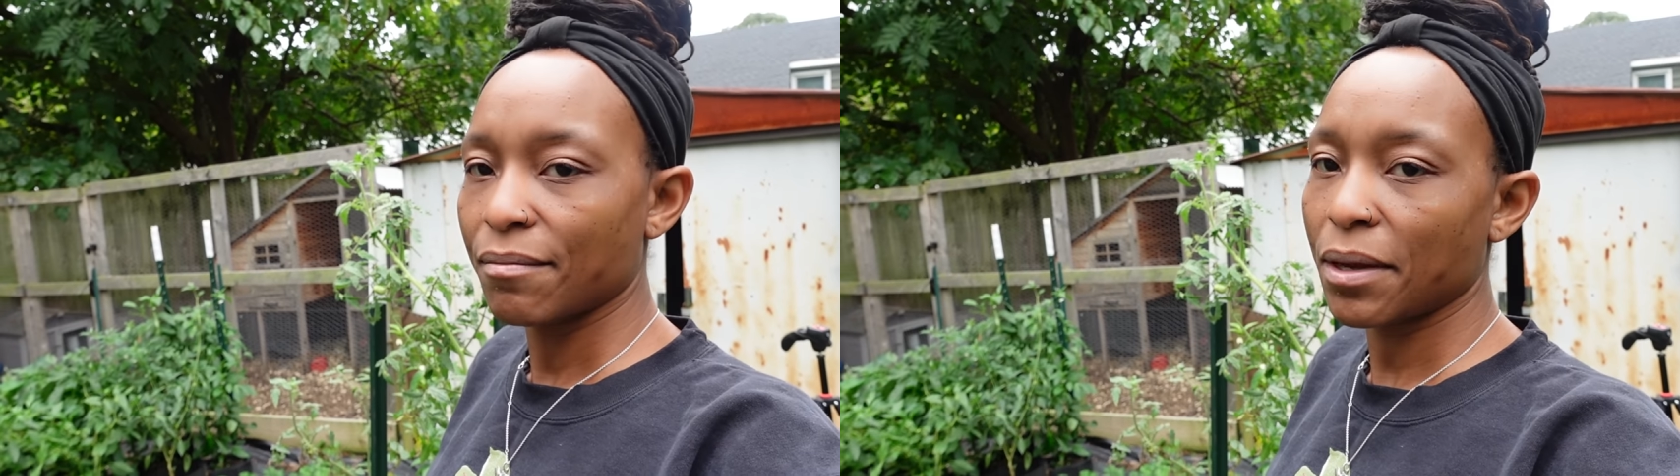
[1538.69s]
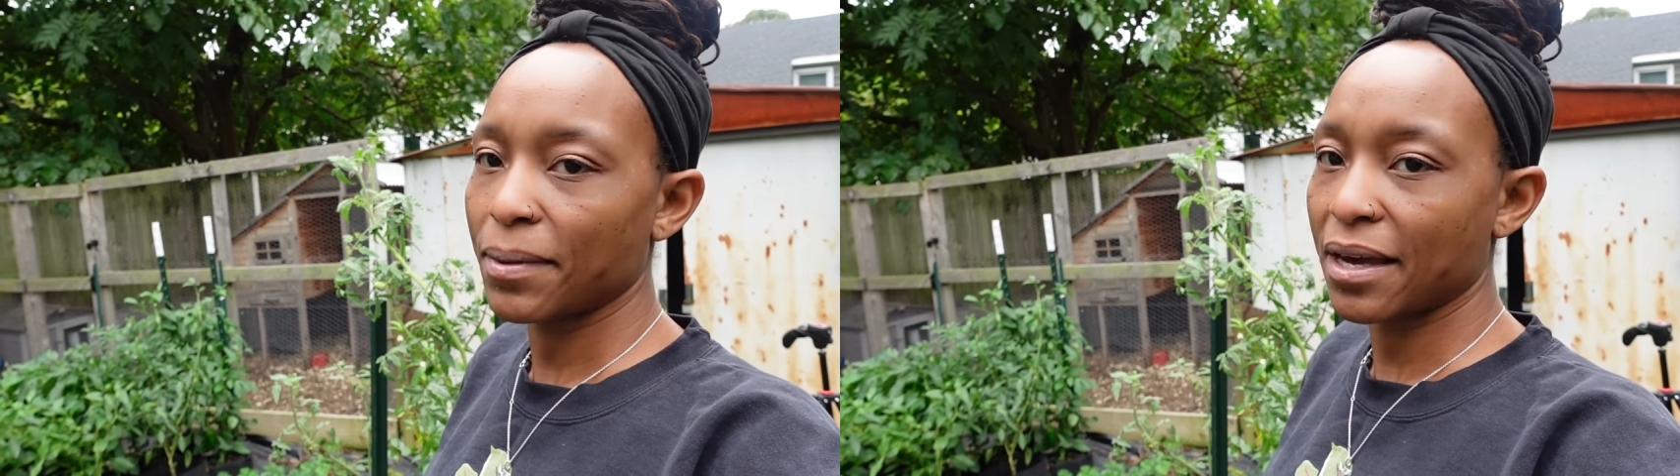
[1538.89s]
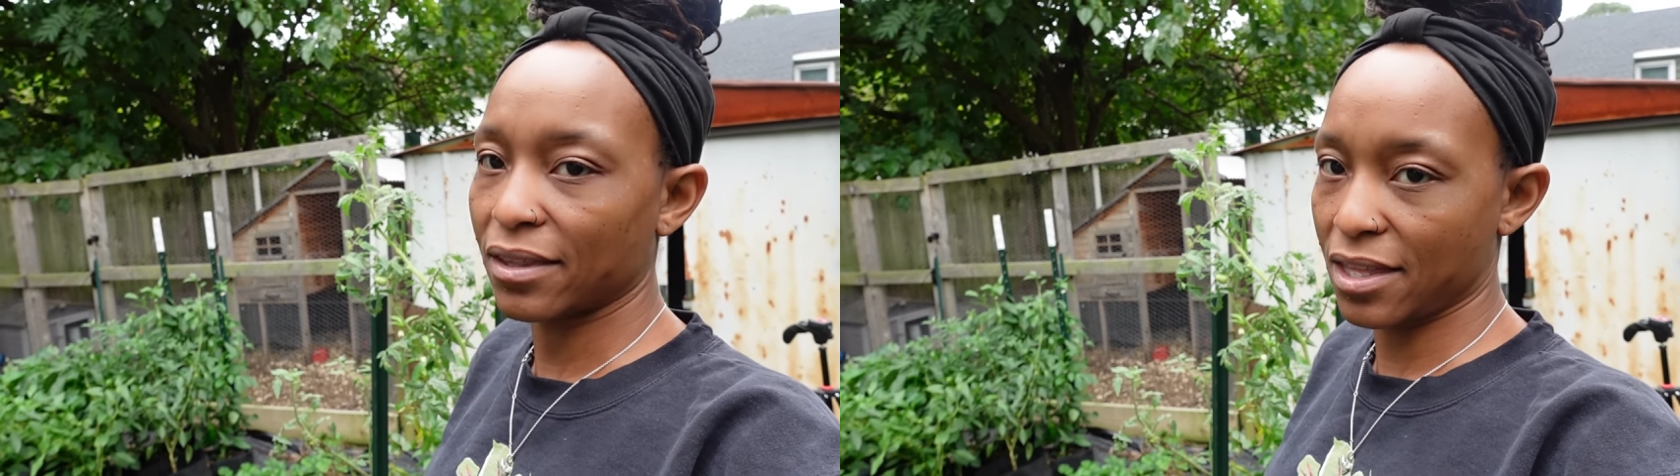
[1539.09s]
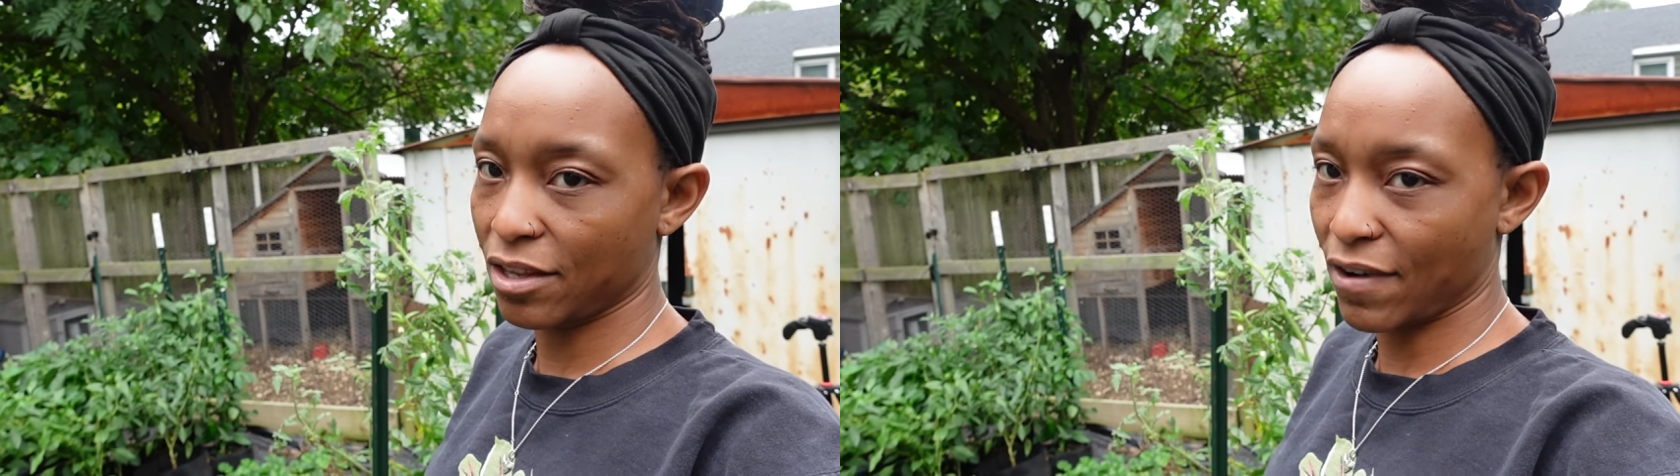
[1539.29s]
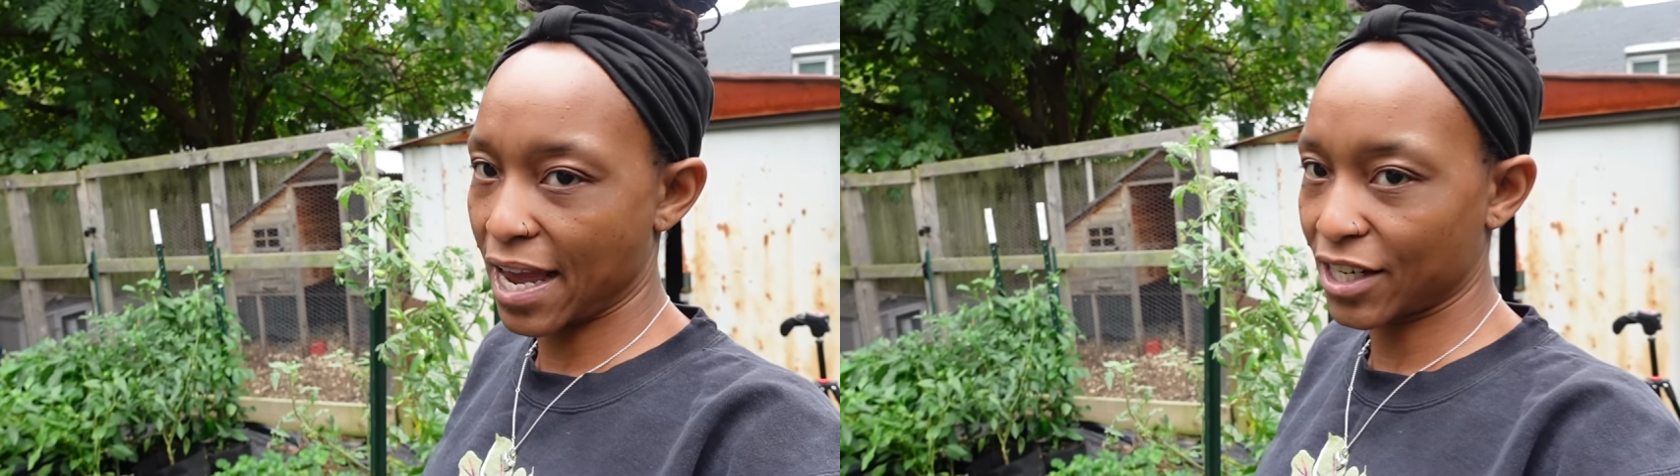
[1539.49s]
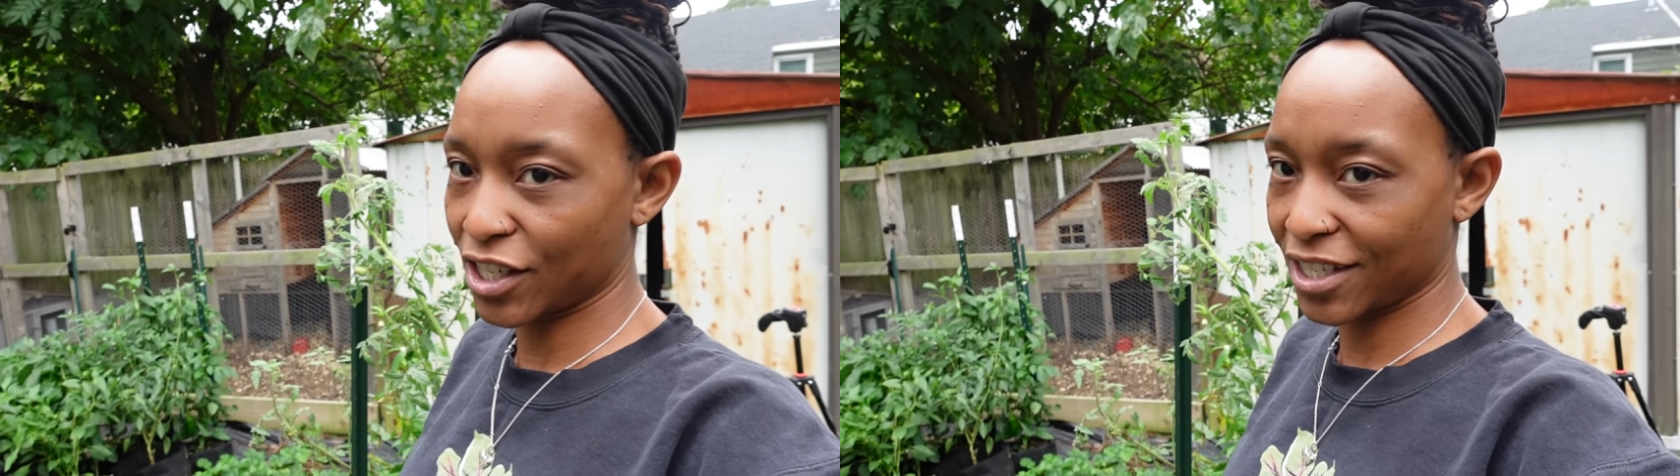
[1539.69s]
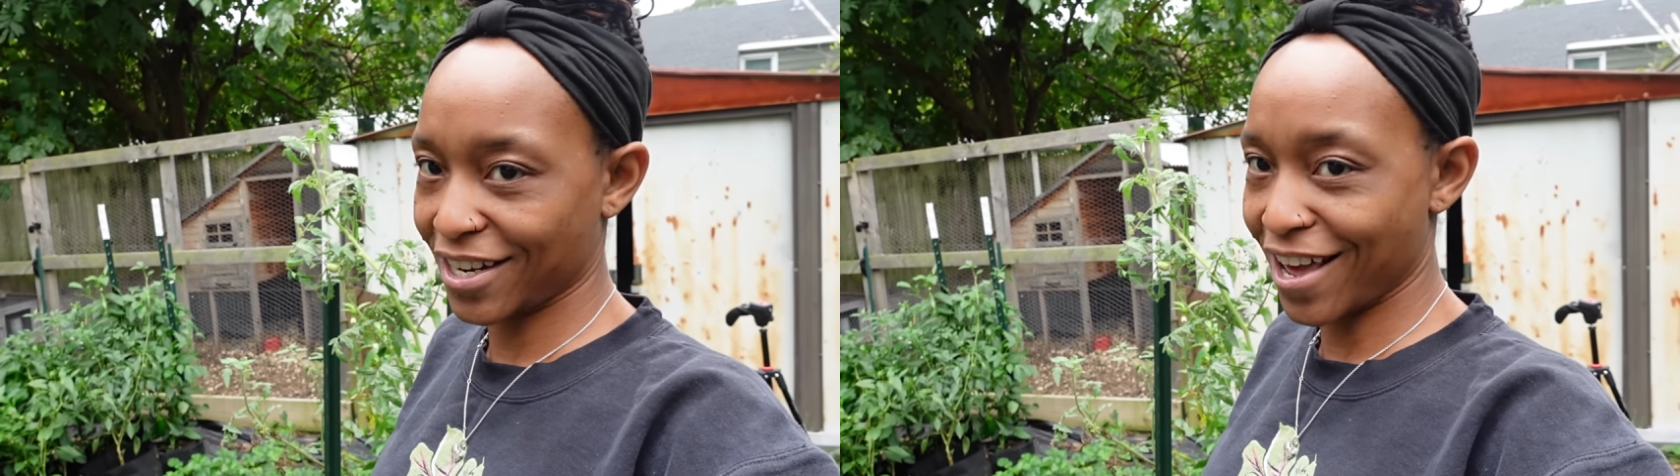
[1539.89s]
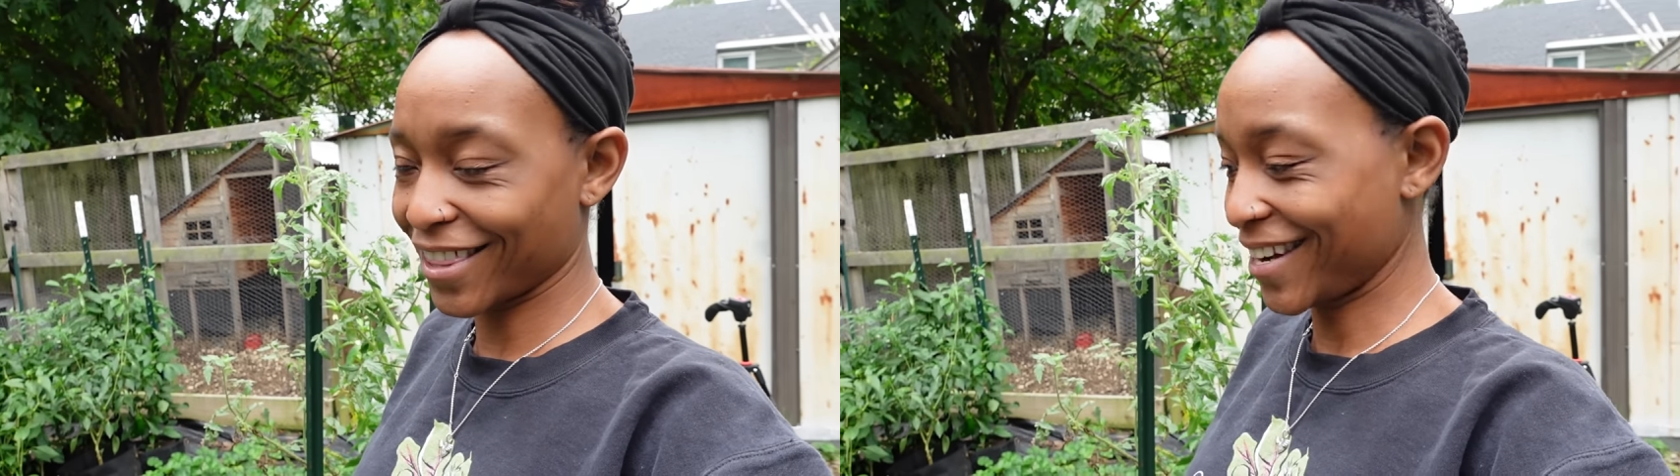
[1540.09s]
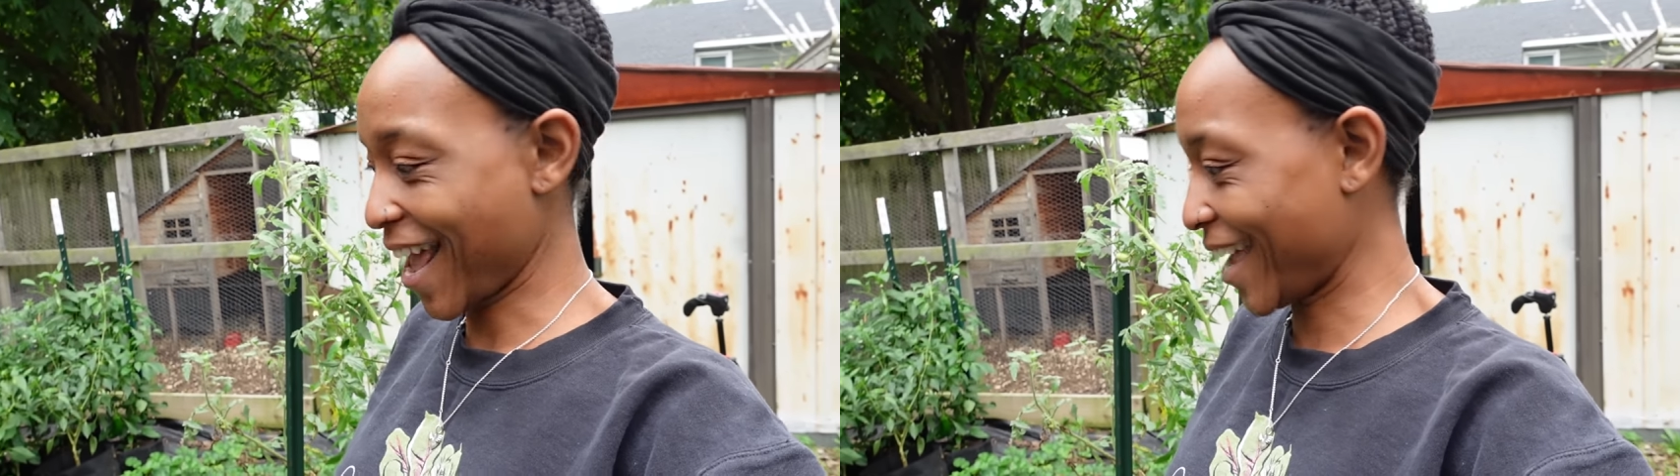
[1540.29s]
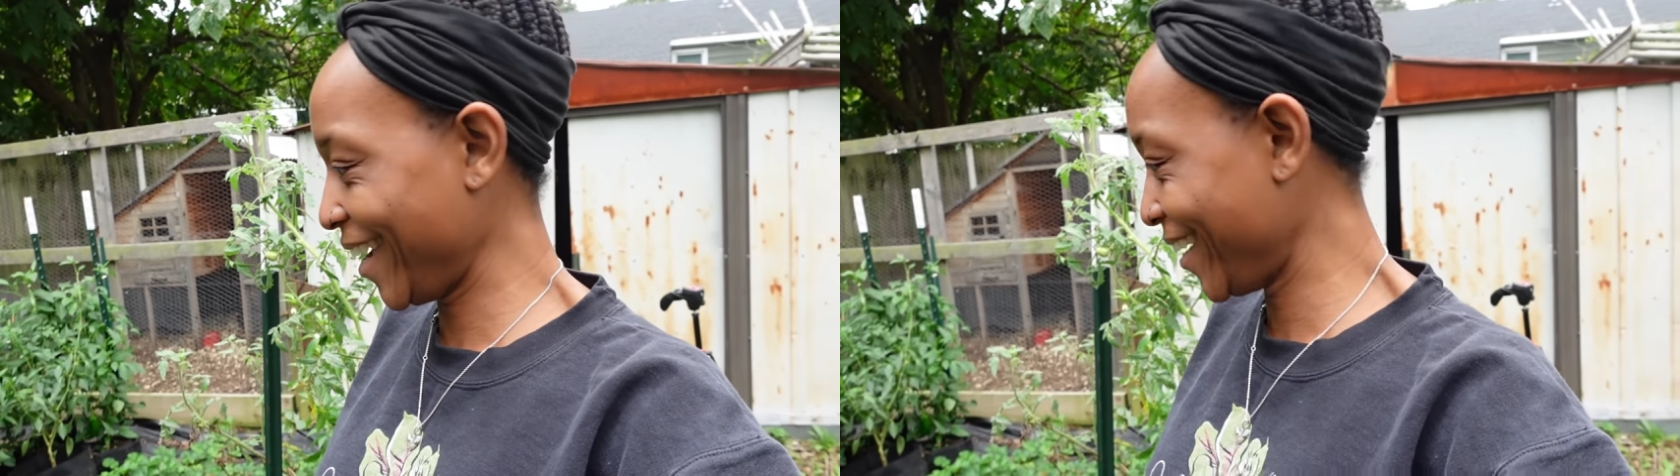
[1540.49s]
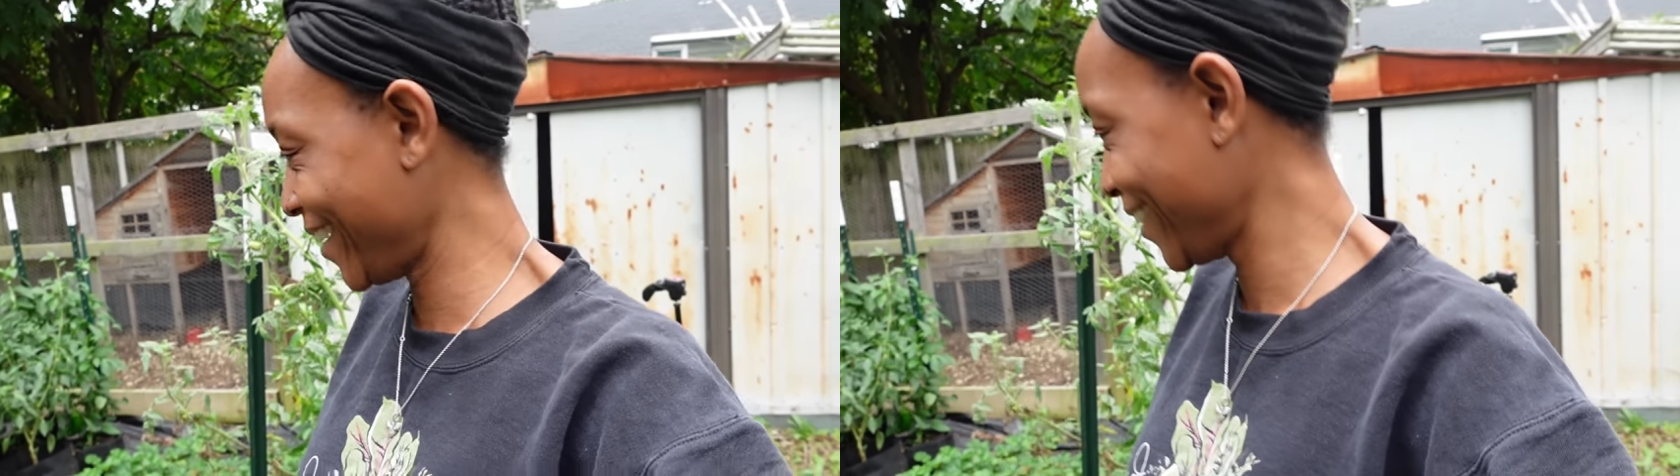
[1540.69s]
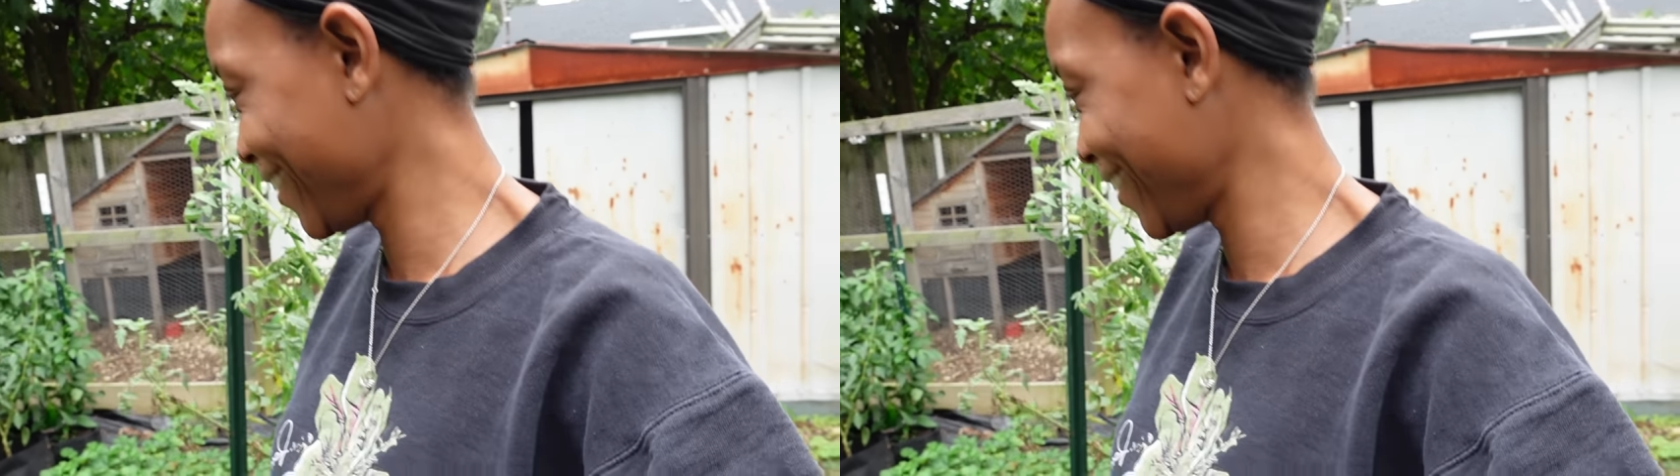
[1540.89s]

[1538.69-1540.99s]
Maybe I thin the radishes another day.